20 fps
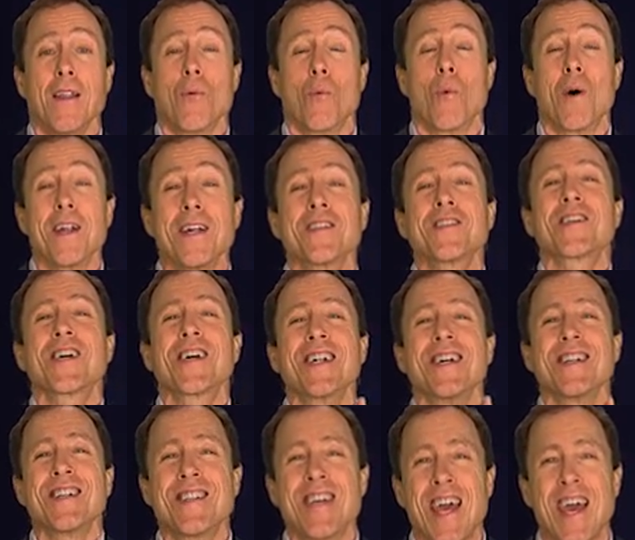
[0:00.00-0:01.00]
What it's going
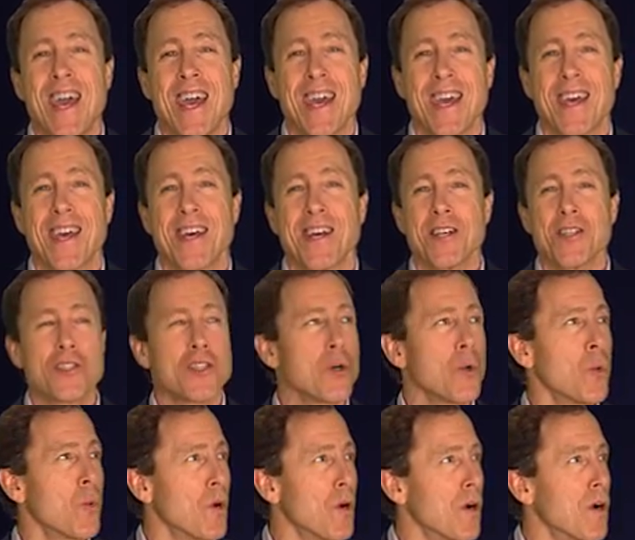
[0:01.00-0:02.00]
to take is the
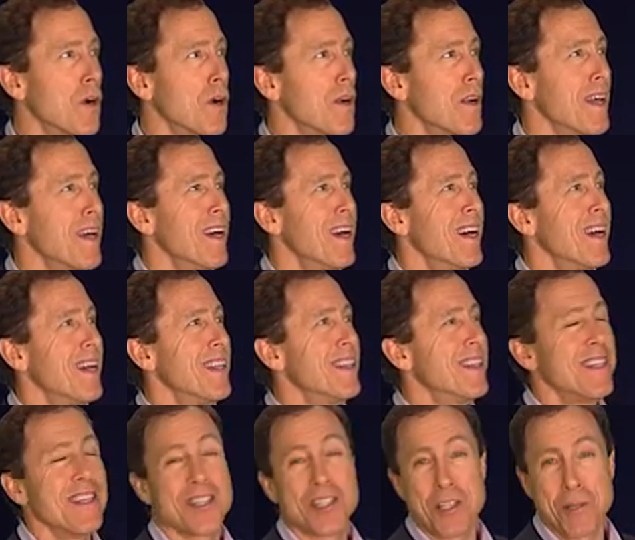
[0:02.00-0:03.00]
word
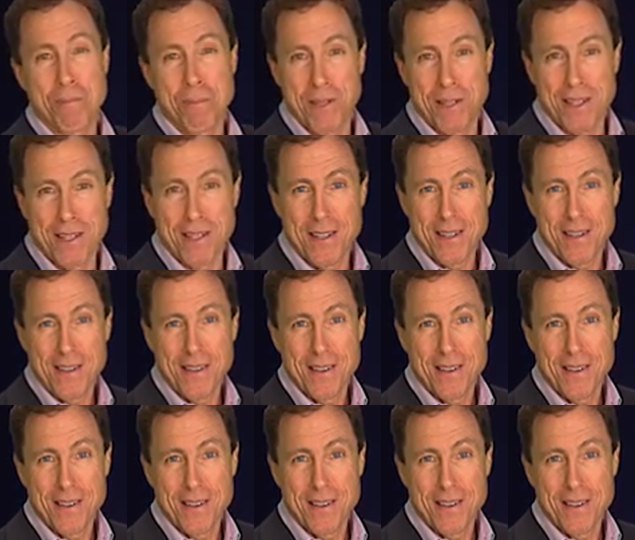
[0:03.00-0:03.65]
discipline.